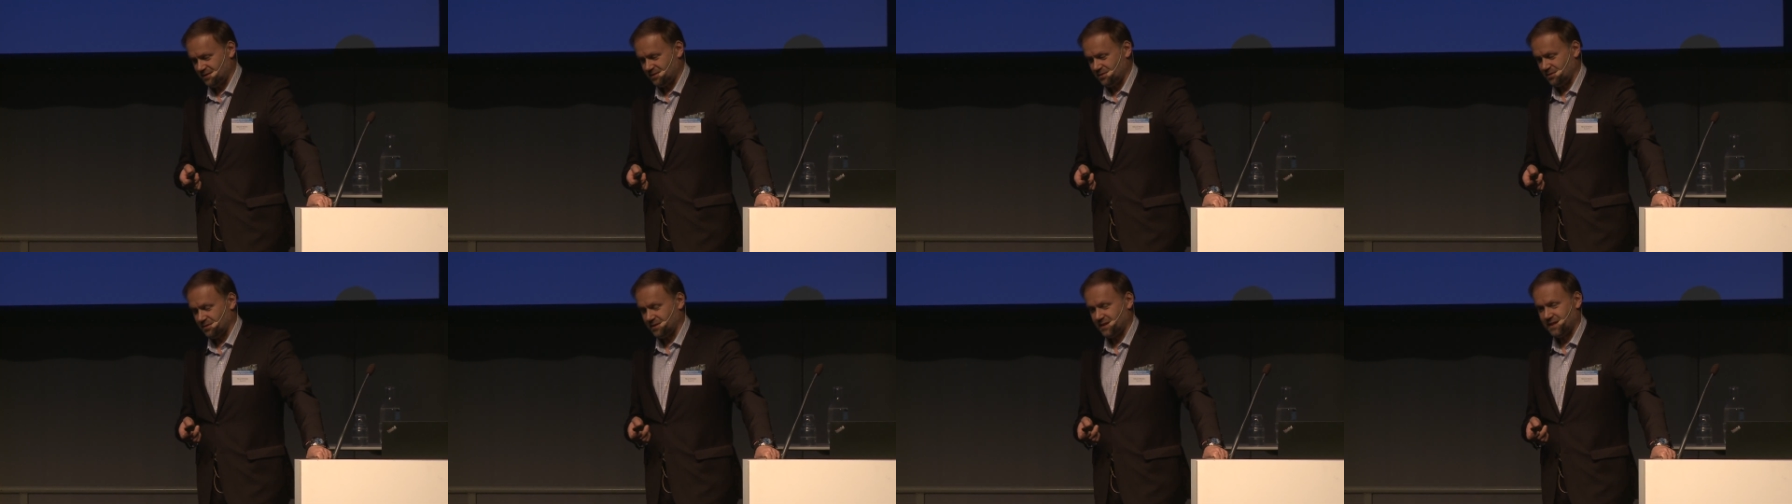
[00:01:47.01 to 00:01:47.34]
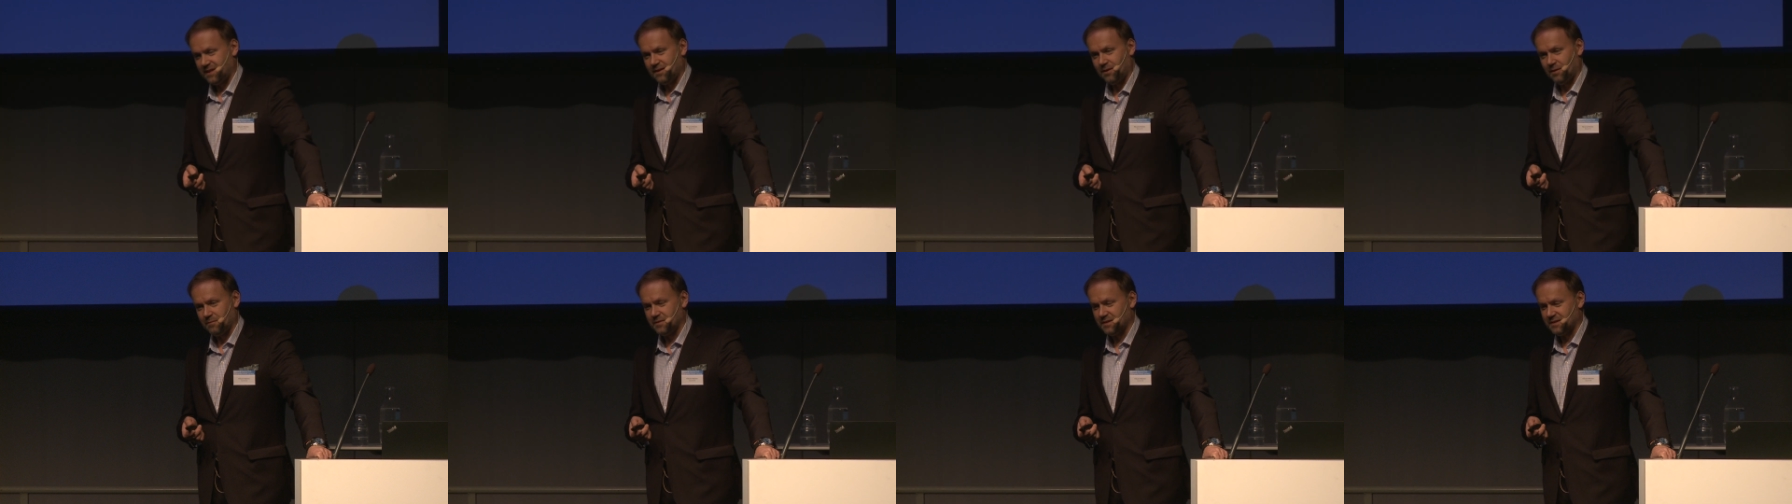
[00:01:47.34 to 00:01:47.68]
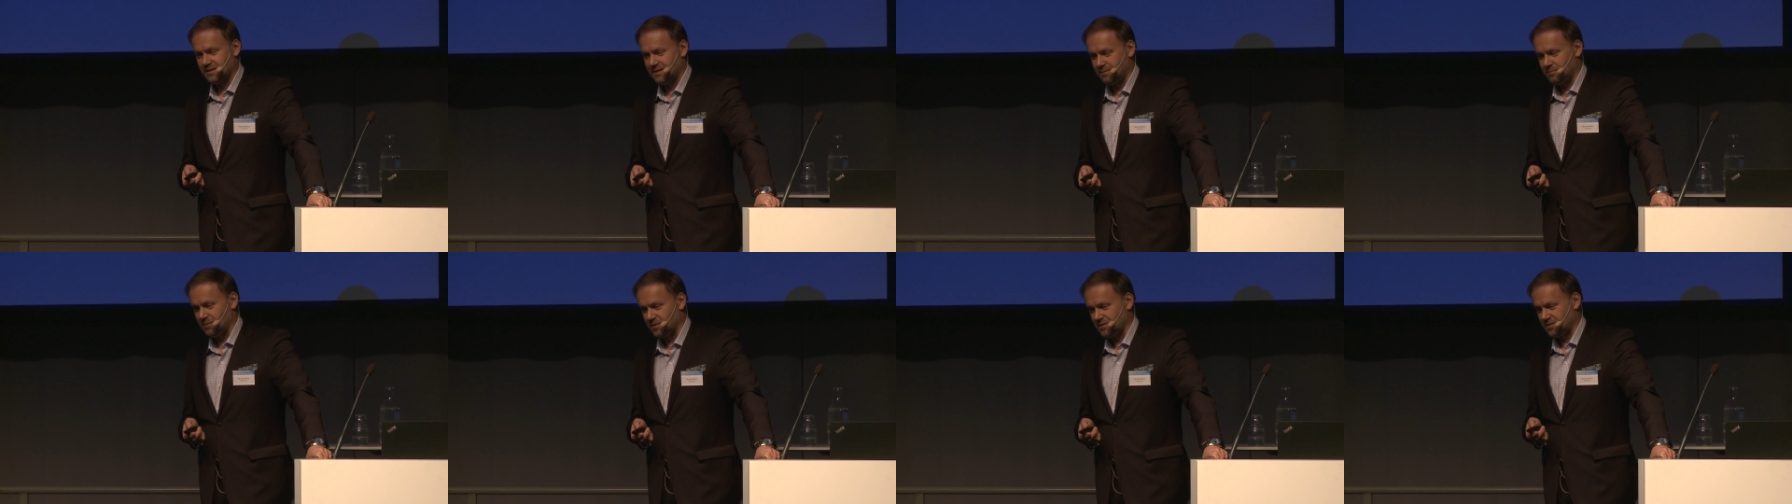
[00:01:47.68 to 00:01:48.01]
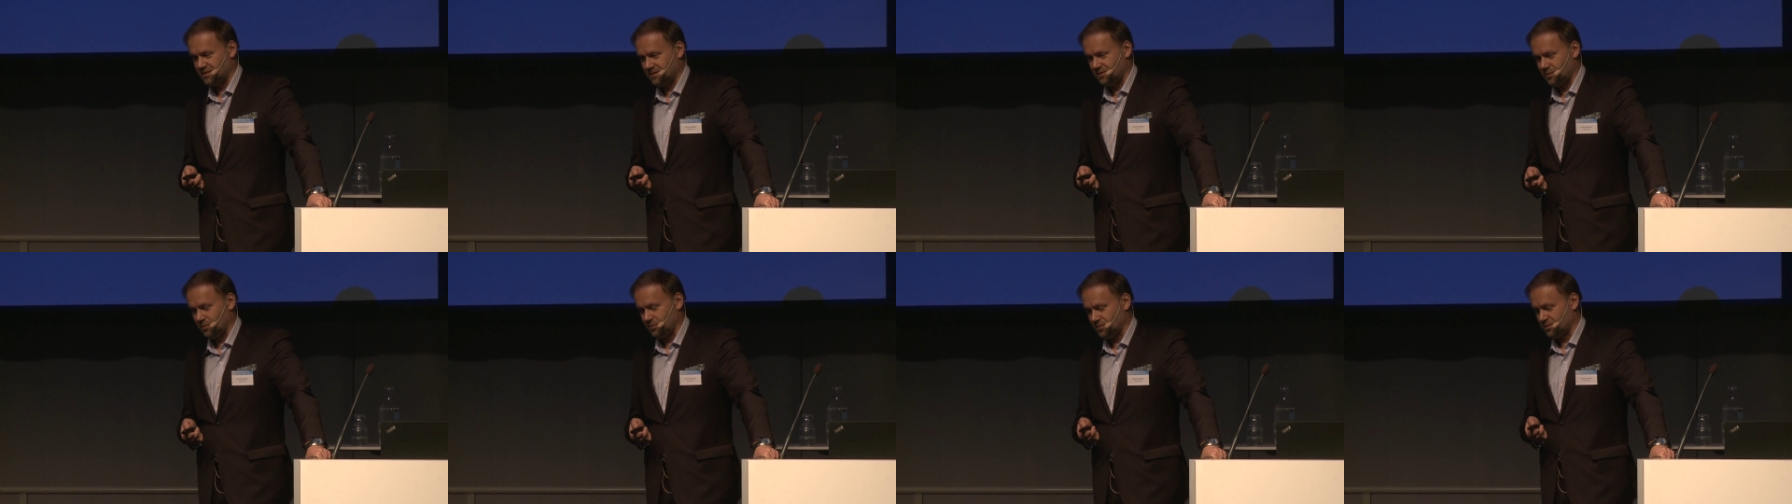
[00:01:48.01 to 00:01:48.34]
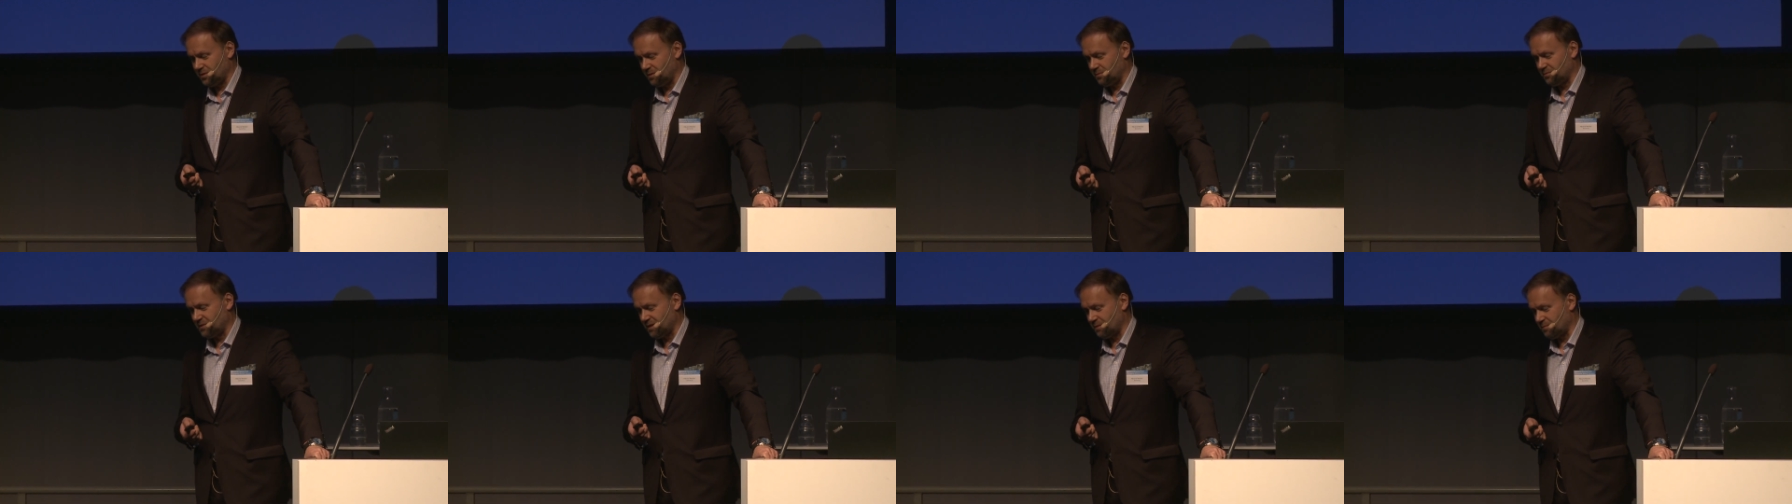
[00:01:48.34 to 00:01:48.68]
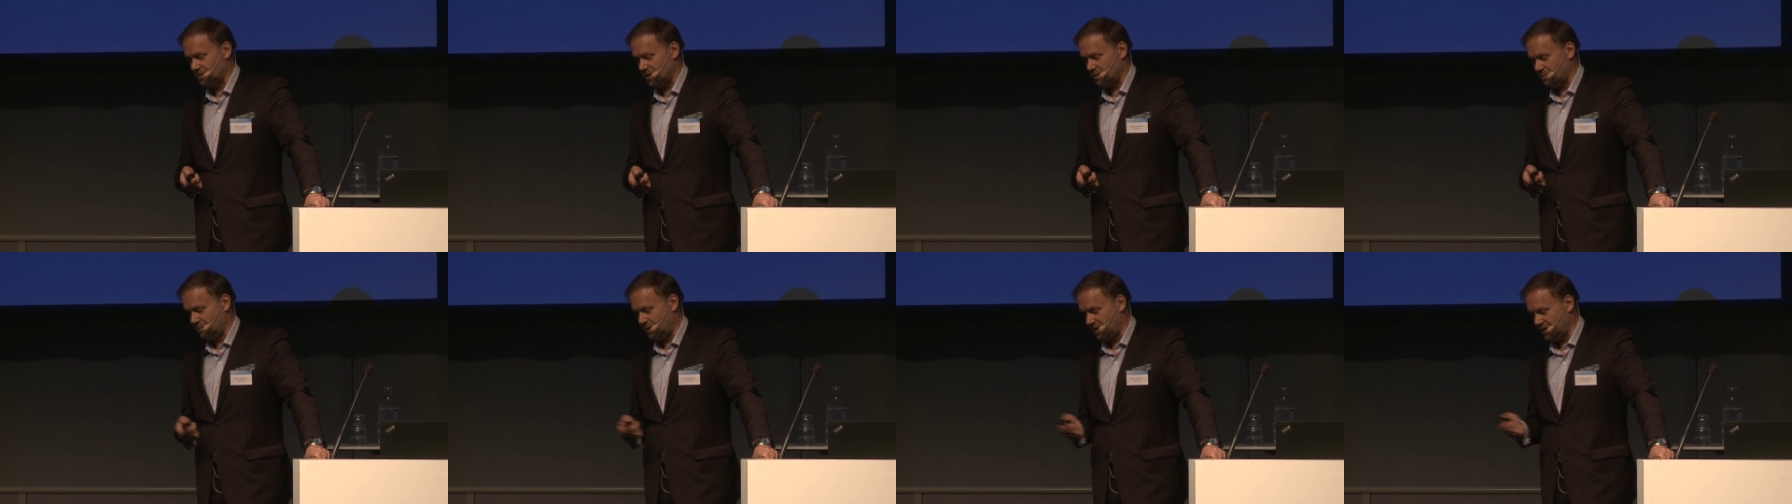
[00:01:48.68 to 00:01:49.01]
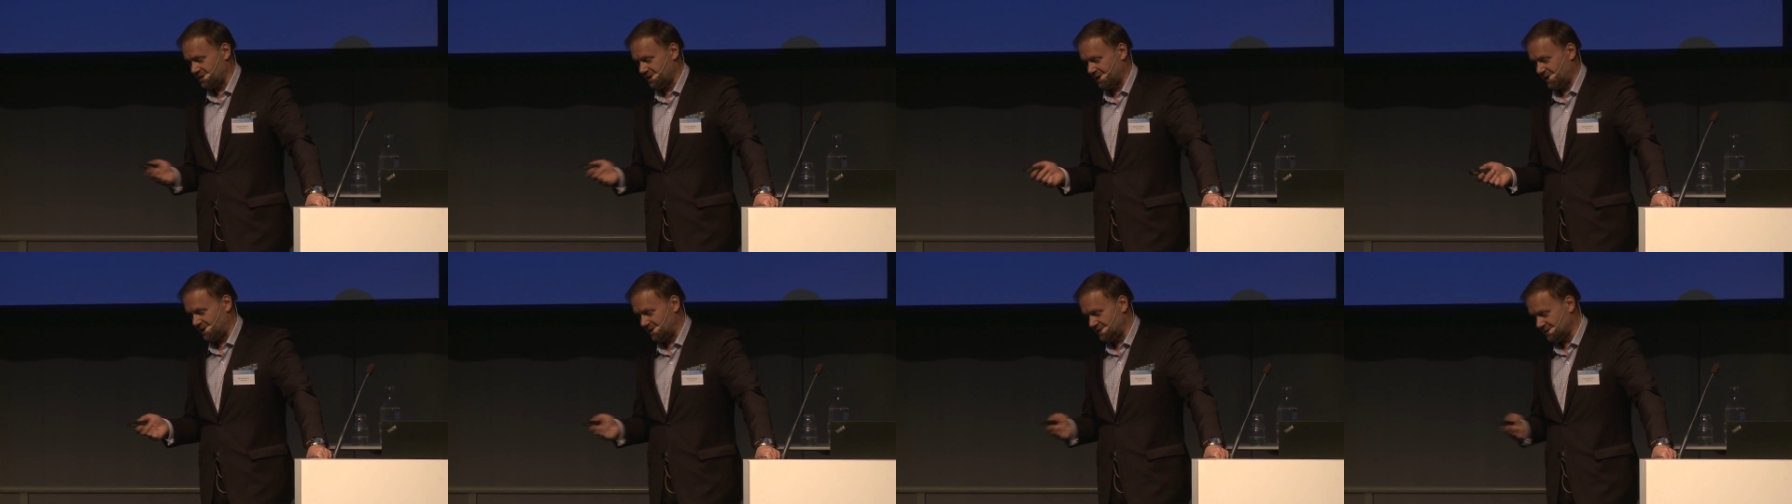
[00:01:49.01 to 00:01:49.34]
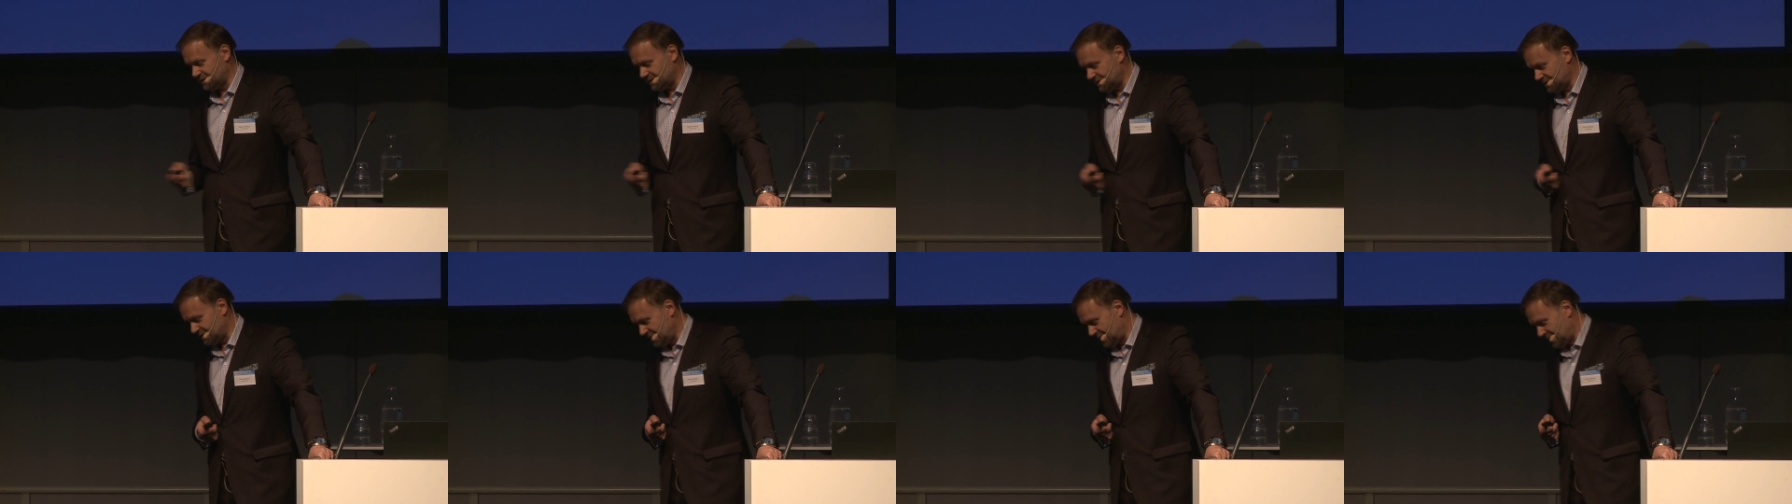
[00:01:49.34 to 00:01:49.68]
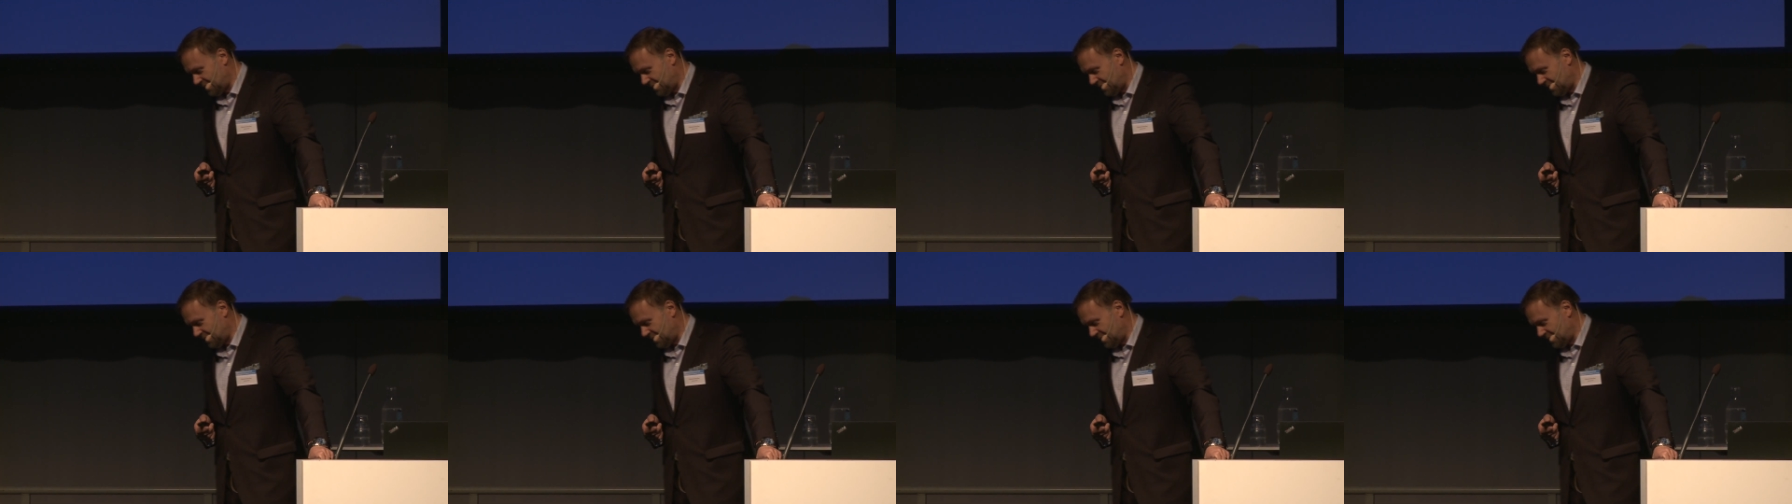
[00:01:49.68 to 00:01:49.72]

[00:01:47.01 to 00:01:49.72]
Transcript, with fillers: So he obviously must know something about biogas.